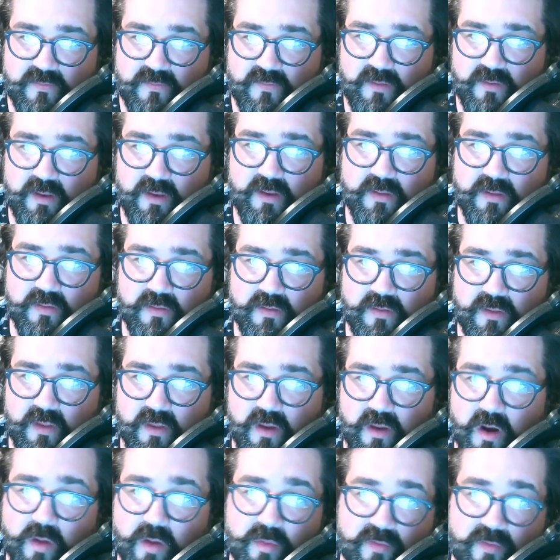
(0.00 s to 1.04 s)
in his uh,
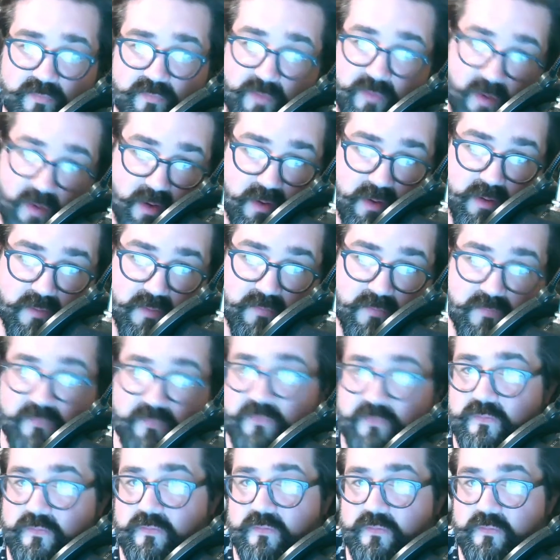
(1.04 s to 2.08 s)
Army of
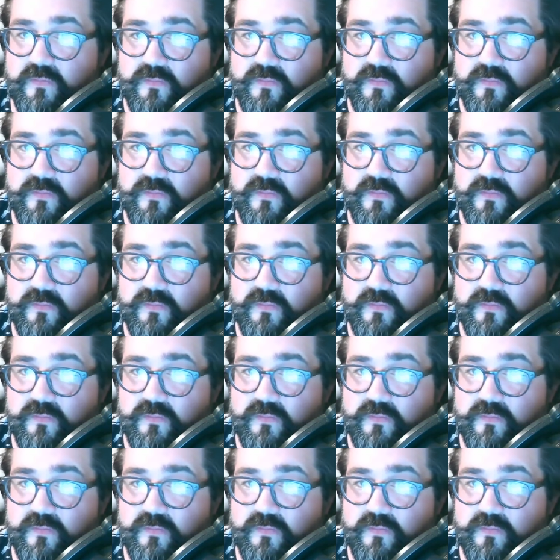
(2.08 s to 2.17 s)
Darkness.